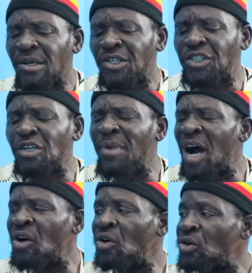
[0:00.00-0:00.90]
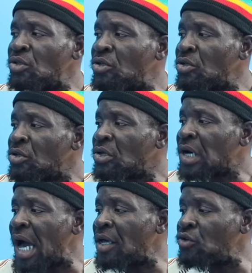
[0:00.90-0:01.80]
shimmer out.
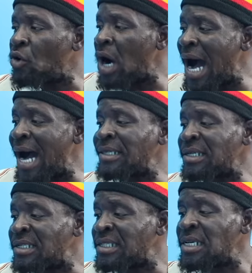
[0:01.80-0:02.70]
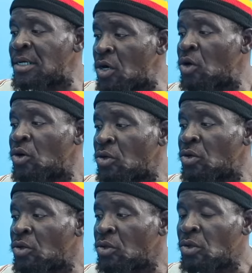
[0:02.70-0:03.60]
Because you know artist thing, go.
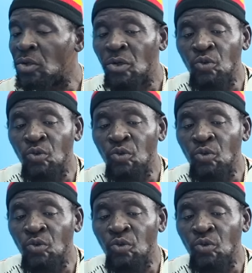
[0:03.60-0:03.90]
Right.